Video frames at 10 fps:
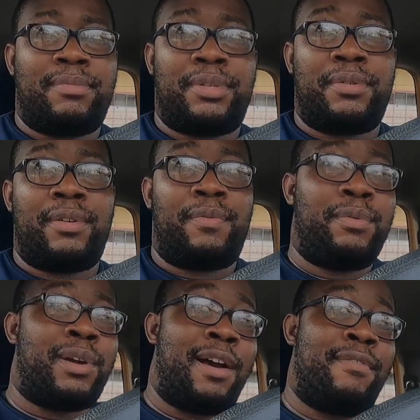So if
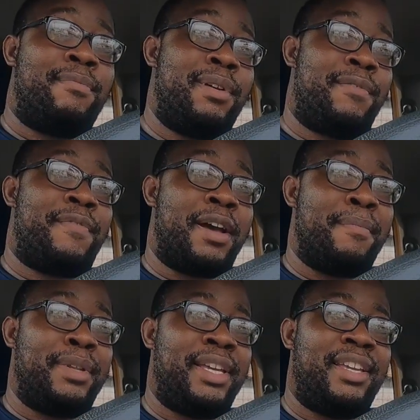you have a big
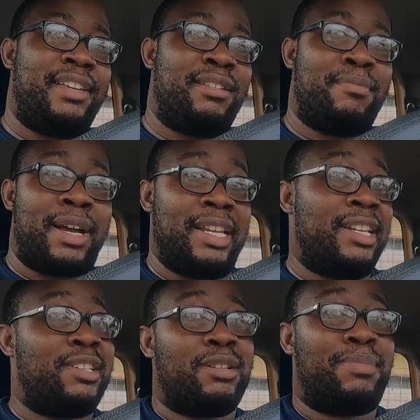family, you might
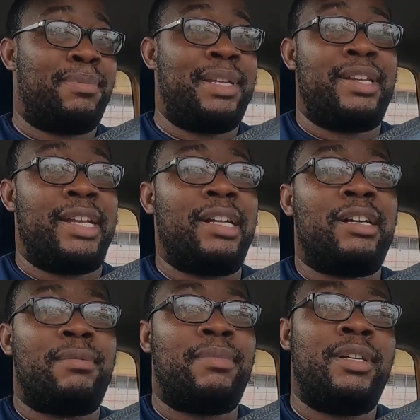need to supplement your
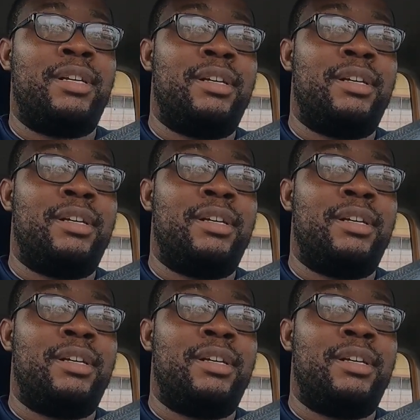income.